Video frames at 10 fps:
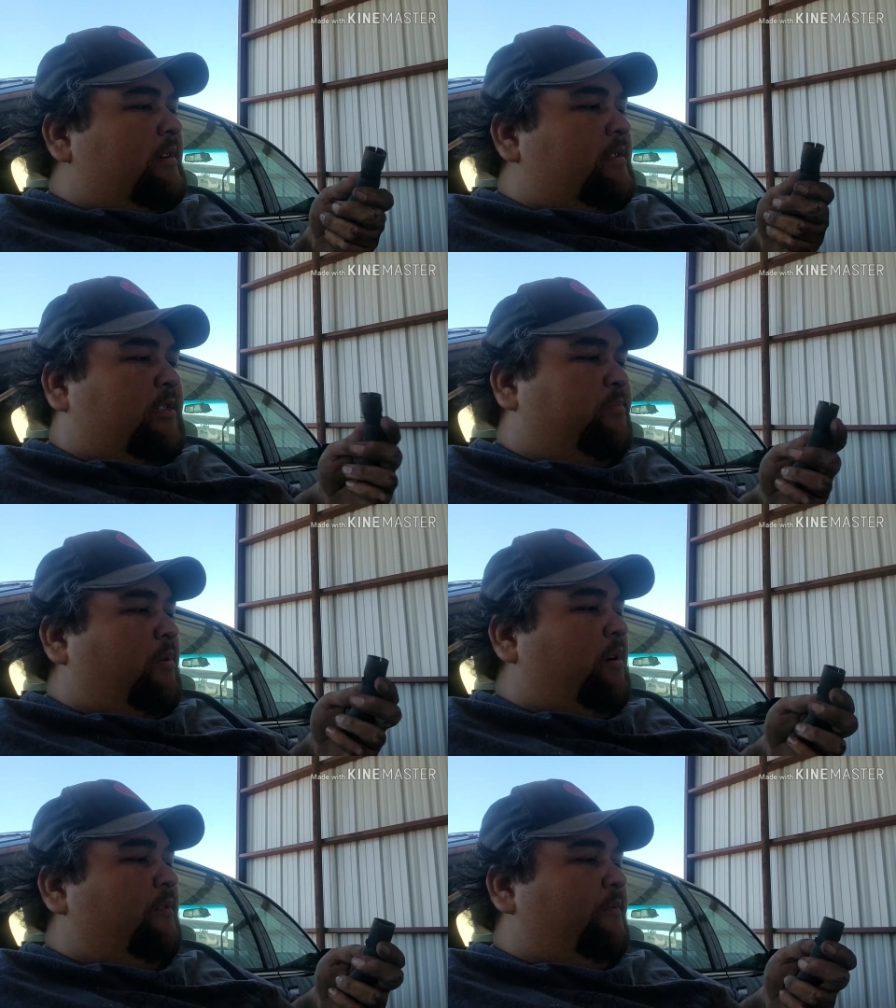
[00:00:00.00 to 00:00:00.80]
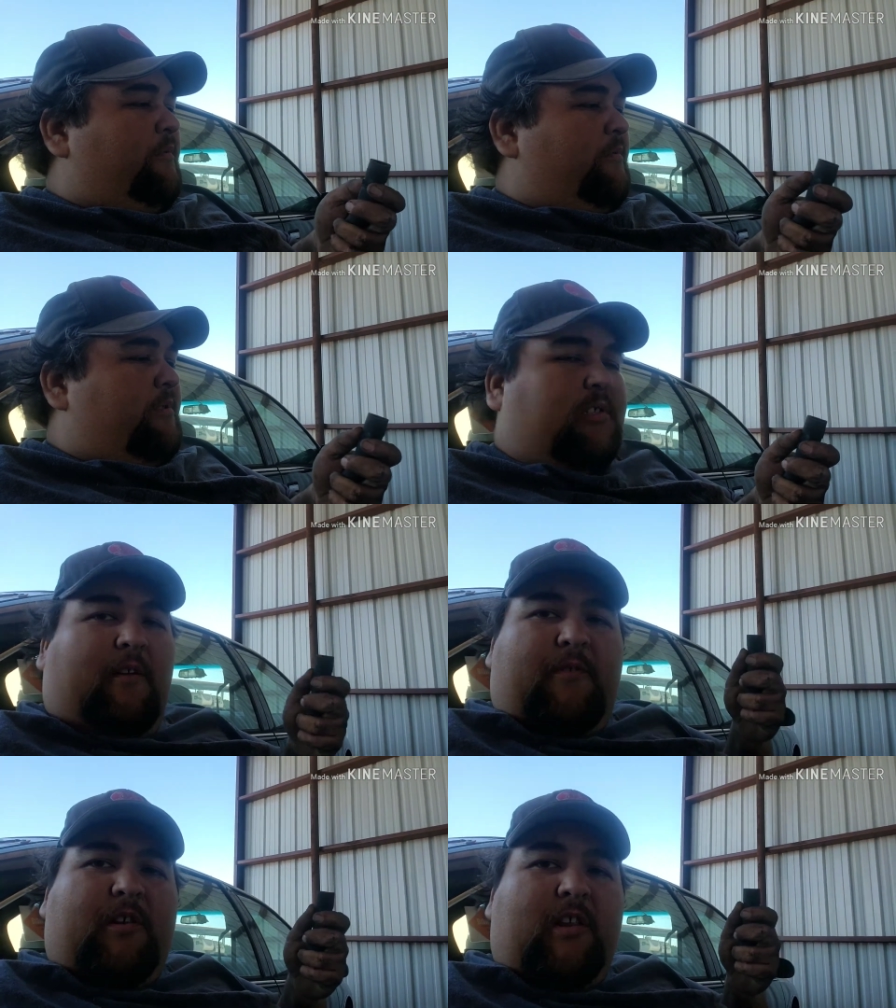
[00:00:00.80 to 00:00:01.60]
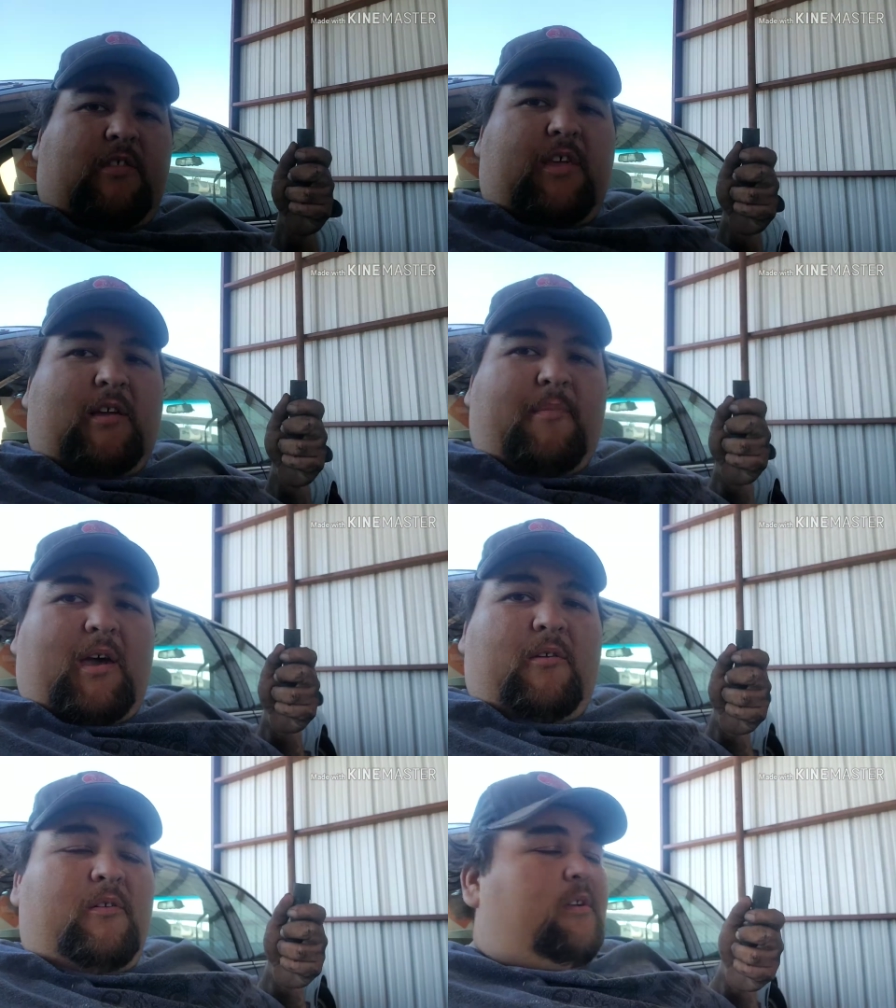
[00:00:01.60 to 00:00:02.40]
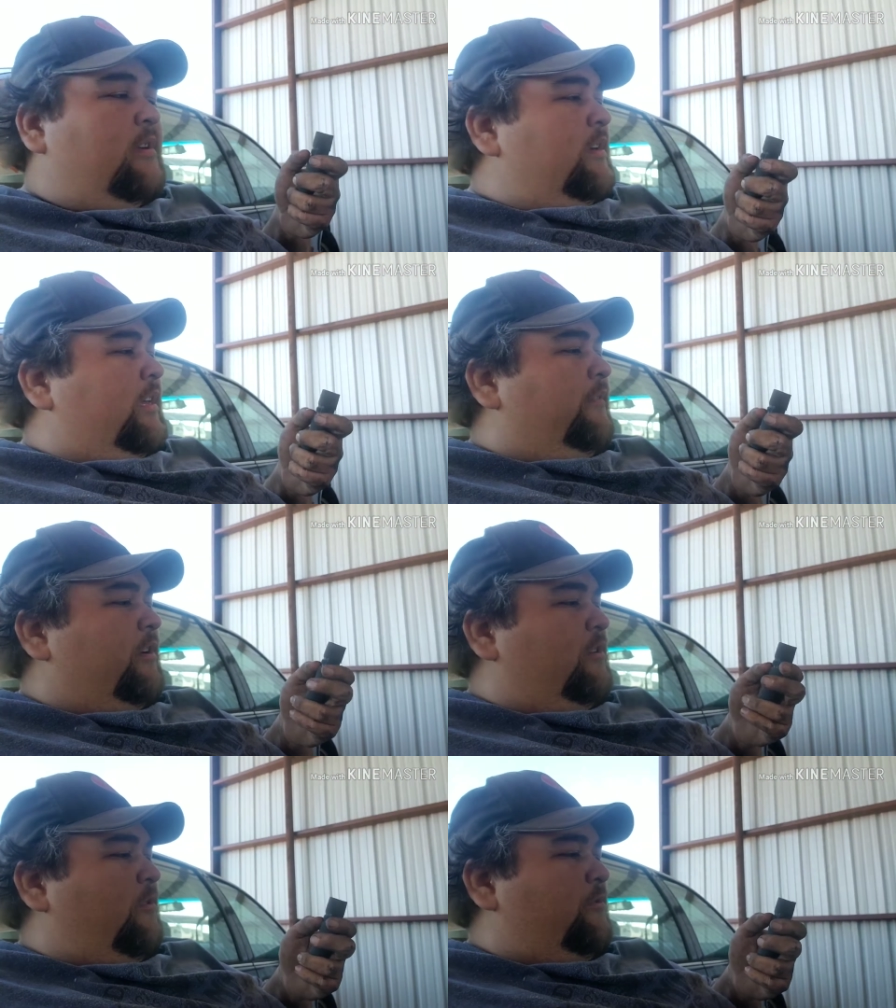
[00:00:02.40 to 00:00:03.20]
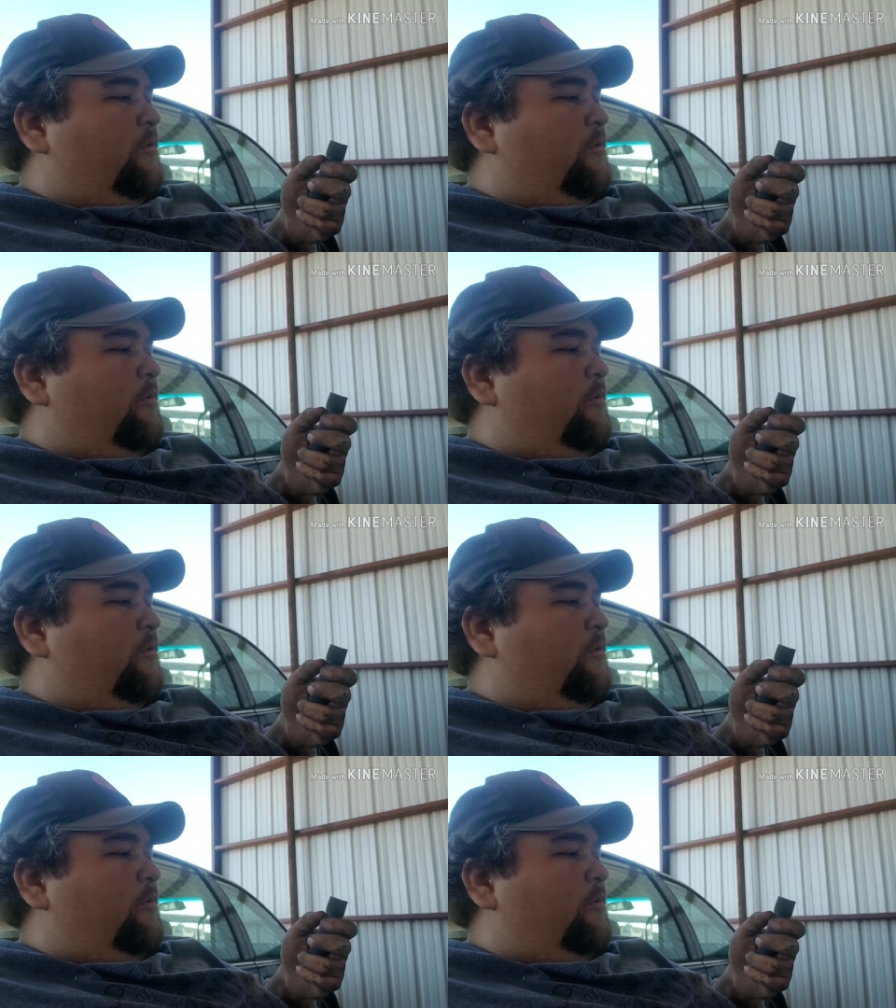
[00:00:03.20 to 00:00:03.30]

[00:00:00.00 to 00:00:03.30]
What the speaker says: this is part of the stuff you need to think about if you're going to own